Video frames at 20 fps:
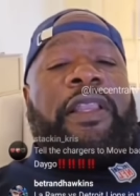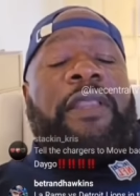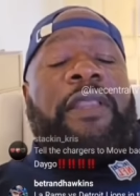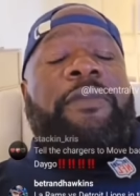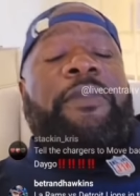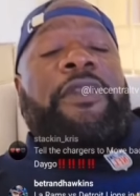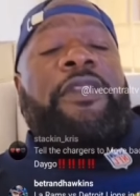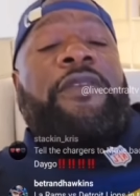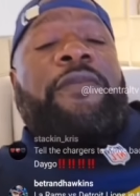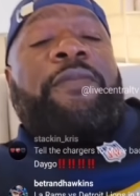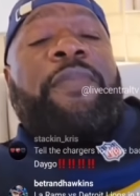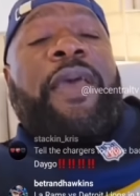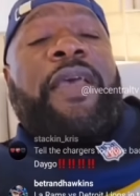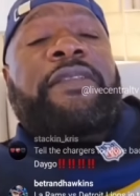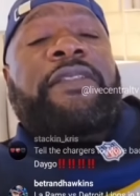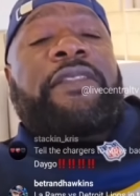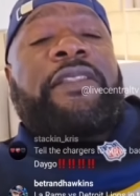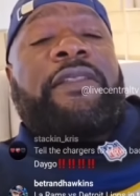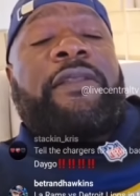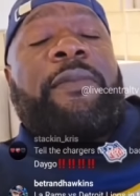Me, the
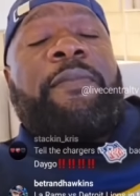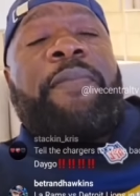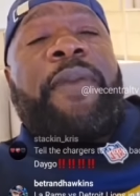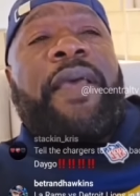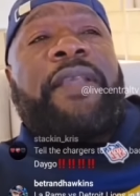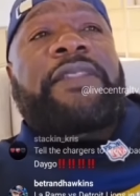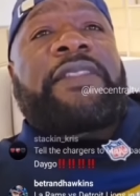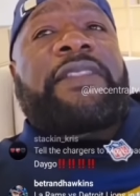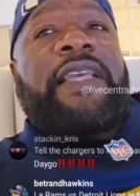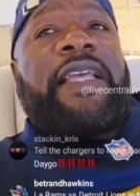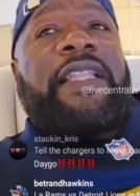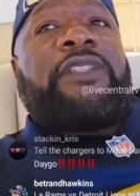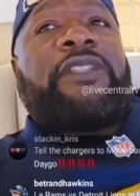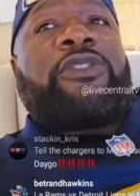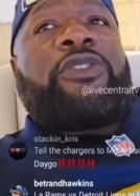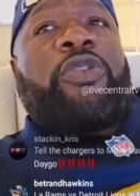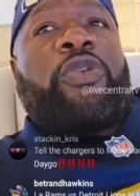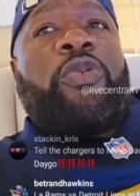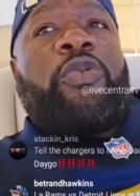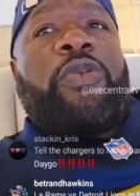best, the best selling
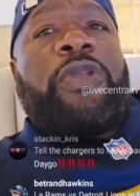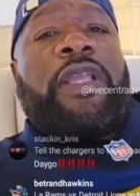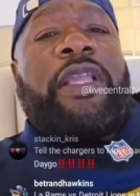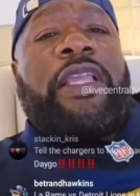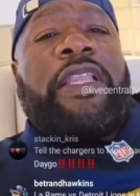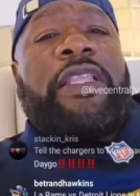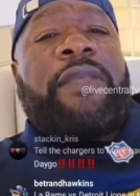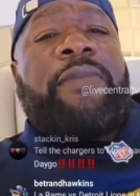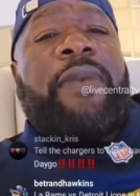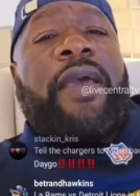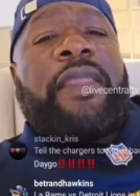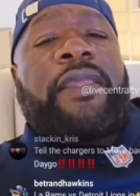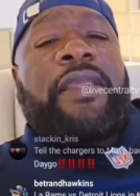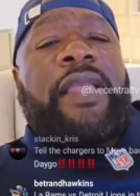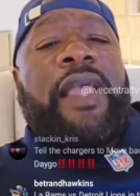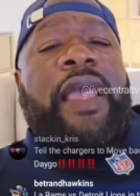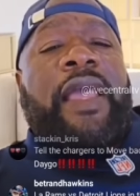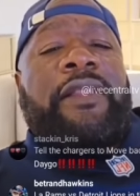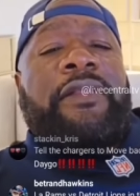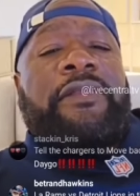tool that anybody
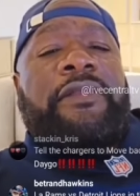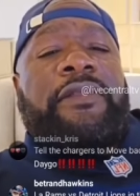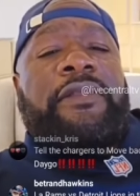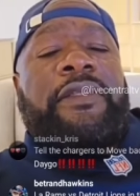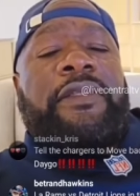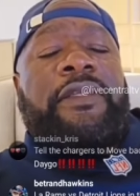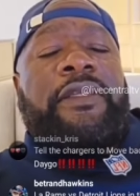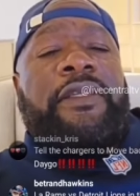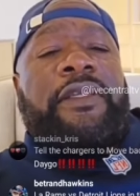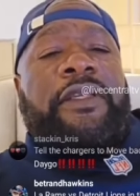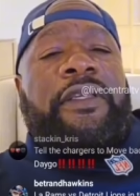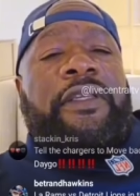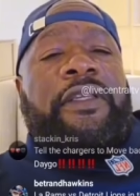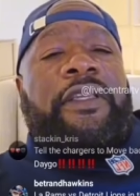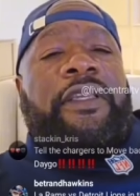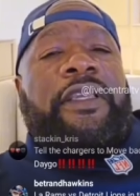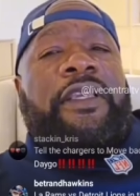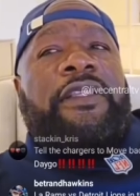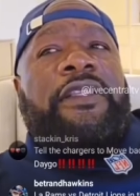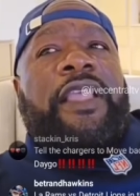got
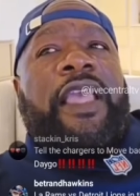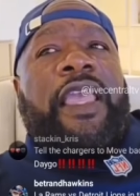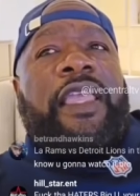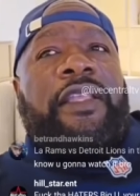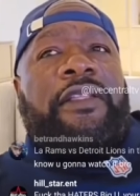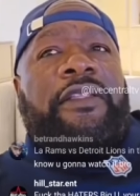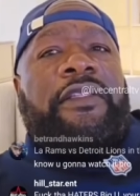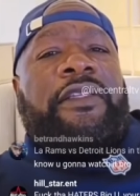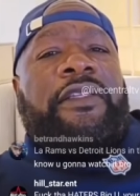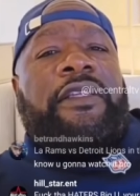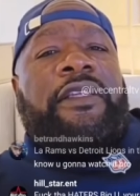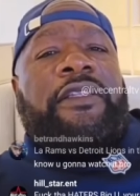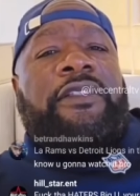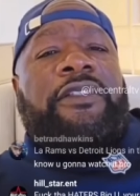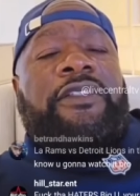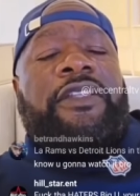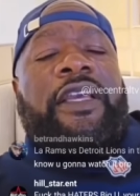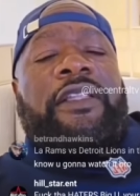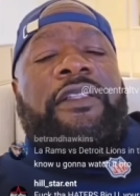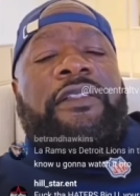is hate and
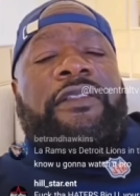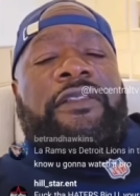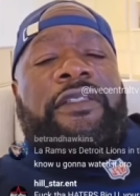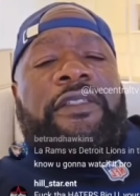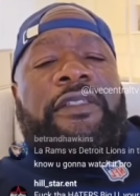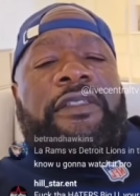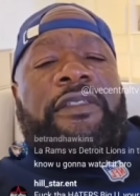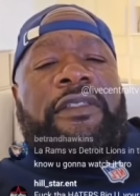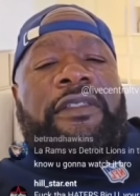jealousy.